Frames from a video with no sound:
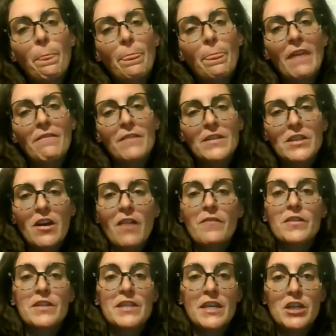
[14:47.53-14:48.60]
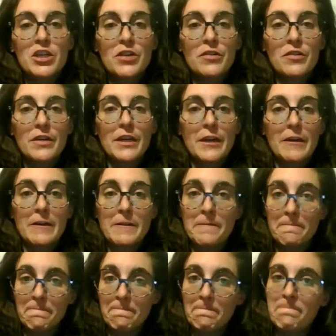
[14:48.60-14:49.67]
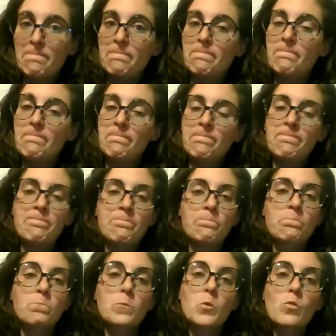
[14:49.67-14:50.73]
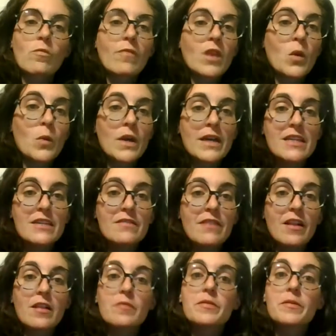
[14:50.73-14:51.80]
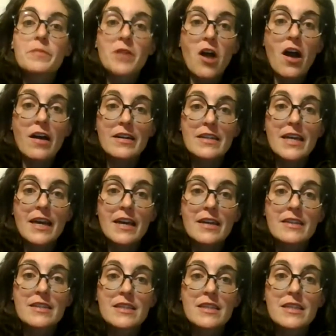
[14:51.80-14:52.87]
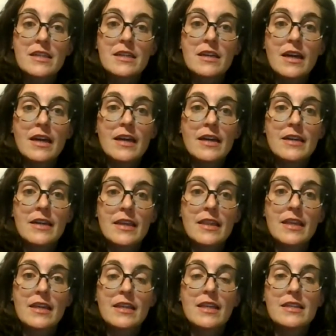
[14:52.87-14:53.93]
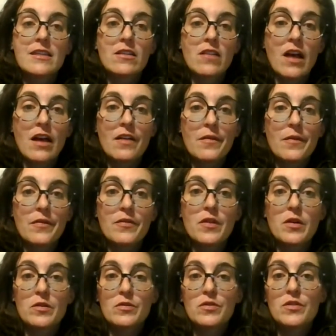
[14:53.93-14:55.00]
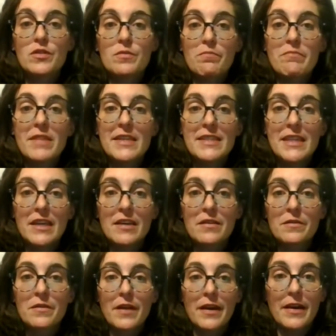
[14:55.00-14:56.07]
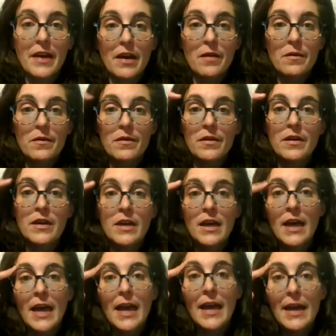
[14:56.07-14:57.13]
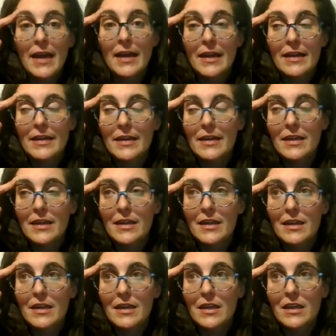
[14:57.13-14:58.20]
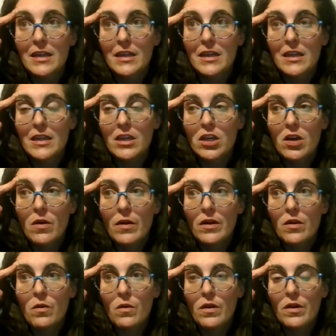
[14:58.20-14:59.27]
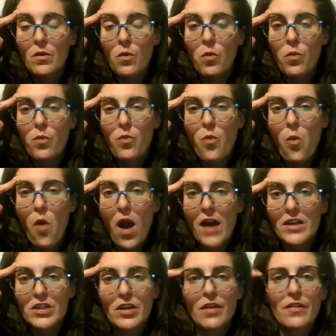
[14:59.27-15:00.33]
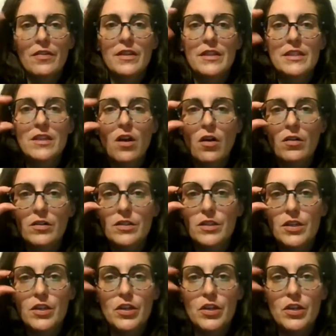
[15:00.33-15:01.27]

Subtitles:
if it's conversational here, we got to develop some context. And I think that's a lot that's missing right now. And, I don't want to watch all this alt